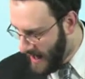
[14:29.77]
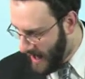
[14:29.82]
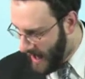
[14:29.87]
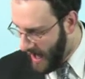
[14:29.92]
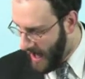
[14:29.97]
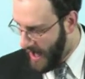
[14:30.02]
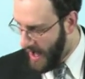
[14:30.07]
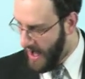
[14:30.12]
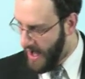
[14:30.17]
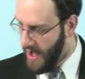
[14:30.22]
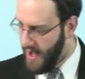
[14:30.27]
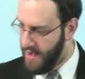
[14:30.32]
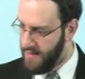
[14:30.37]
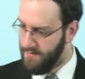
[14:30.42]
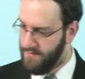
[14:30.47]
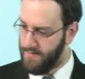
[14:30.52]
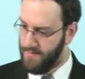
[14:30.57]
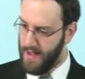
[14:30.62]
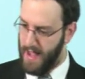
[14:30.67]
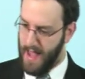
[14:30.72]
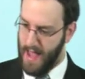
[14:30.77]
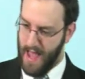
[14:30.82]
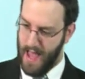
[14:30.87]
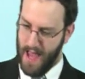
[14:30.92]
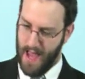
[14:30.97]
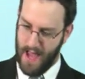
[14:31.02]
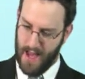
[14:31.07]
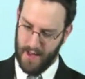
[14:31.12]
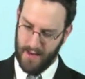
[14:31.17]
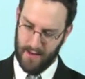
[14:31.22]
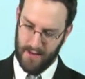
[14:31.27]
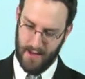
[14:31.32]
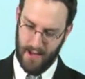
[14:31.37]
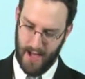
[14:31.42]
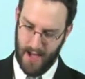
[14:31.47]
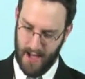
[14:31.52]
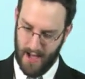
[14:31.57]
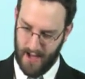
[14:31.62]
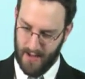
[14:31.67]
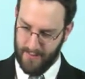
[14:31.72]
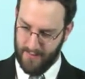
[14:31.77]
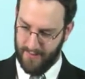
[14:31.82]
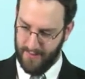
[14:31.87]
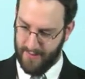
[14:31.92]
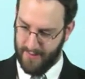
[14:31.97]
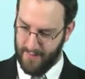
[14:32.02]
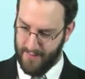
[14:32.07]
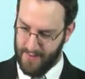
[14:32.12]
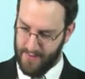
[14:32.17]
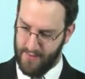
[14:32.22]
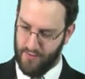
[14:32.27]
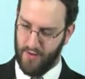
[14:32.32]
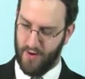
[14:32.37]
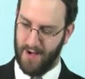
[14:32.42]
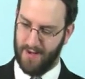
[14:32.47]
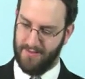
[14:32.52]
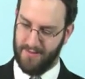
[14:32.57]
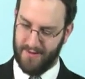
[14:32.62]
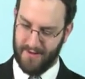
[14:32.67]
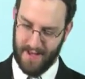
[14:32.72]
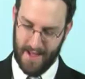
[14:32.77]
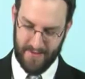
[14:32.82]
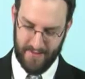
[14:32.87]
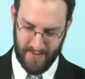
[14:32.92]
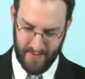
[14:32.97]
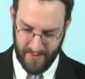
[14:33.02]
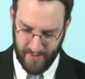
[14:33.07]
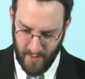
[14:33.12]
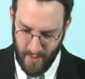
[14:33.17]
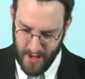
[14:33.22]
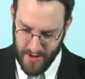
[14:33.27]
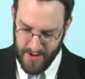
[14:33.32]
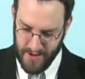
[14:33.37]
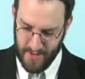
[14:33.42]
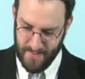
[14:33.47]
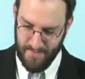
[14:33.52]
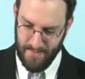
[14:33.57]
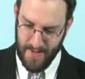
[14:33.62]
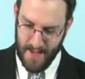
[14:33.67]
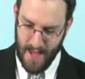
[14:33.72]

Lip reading: As soon as I finish drawing, just to answer this question.